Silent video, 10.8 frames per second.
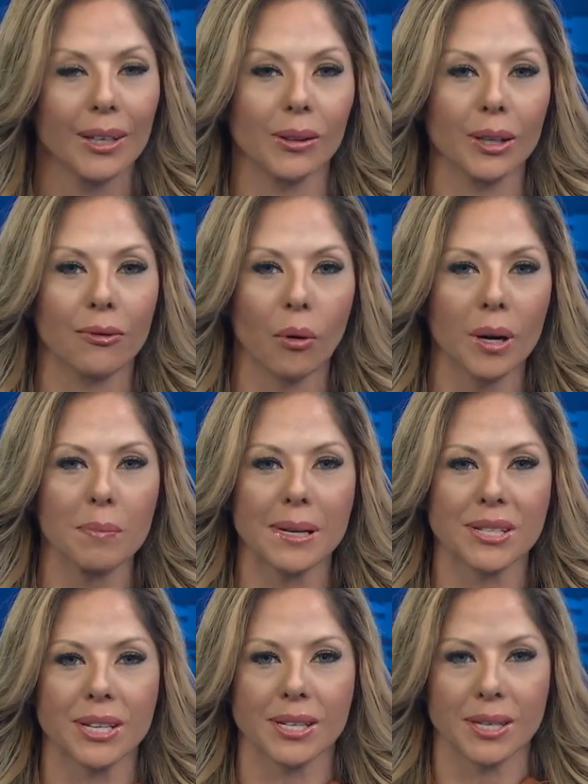Nearly 40
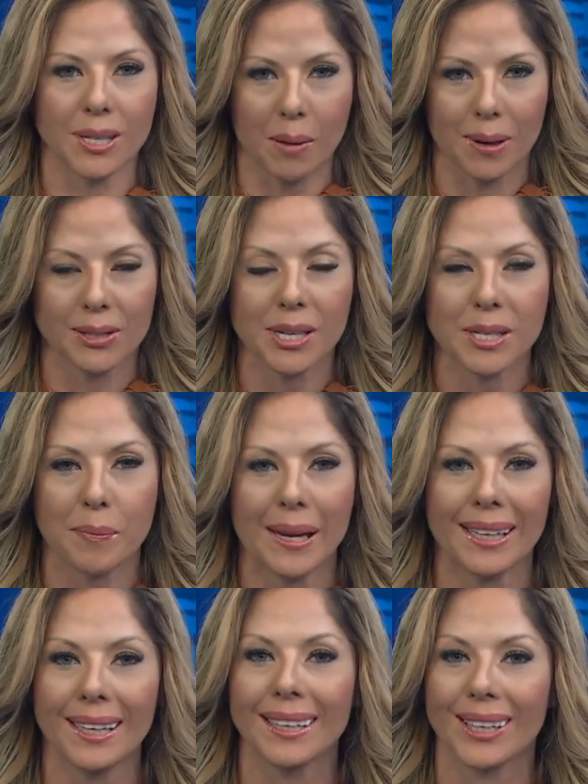businesses are participating,